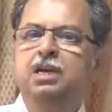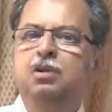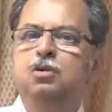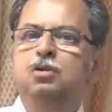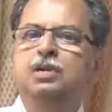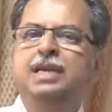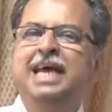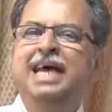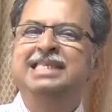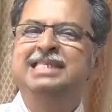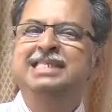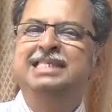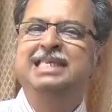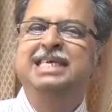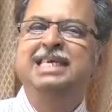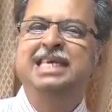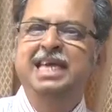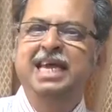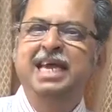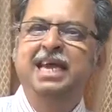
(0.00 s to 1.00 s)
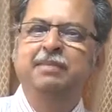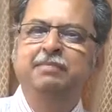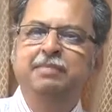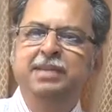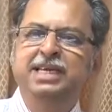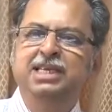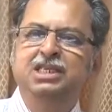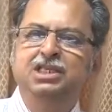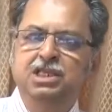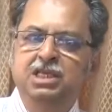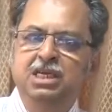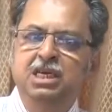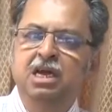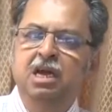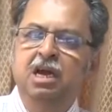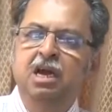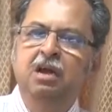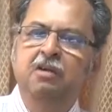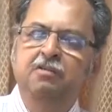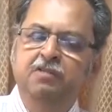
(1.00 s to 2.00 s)
known as CABG,
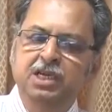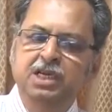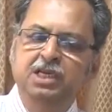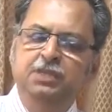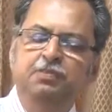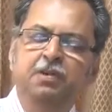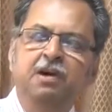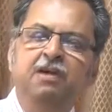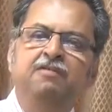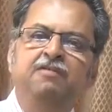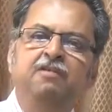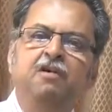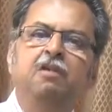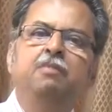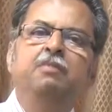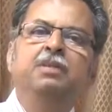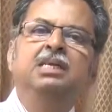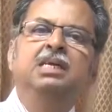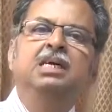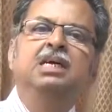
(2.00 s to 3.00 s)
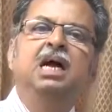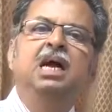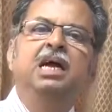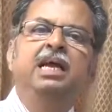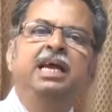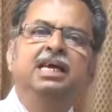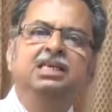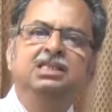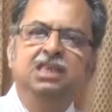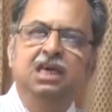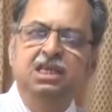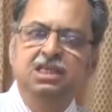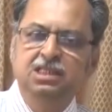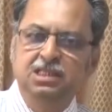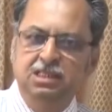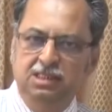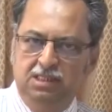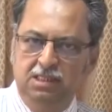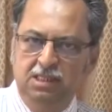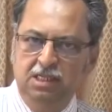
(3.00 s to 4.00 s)
which is performed by the cardiac
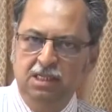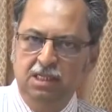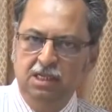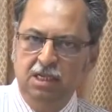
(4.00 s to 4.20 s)
surgeons,